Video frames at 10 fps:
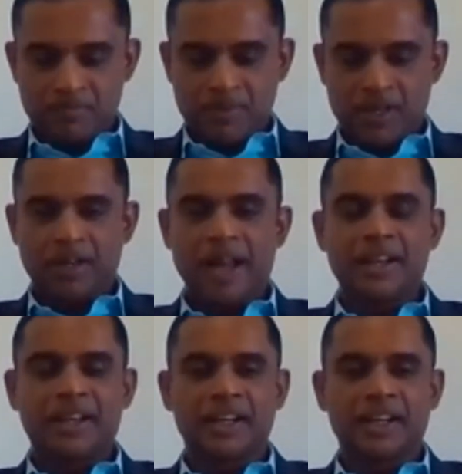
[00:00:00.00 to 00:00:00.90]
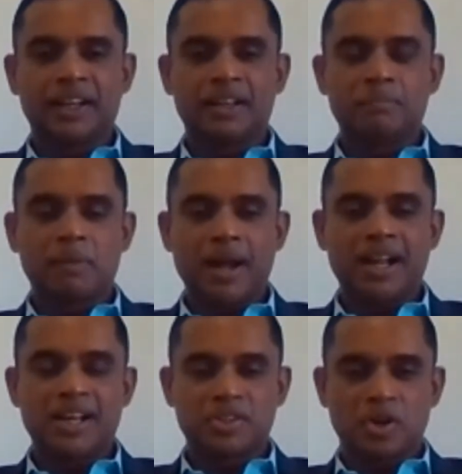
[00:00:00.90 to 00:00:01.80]
uh, and turn the
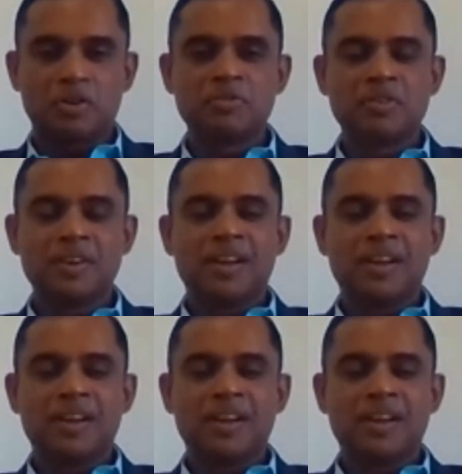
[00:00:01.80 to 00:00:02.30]
mobiles off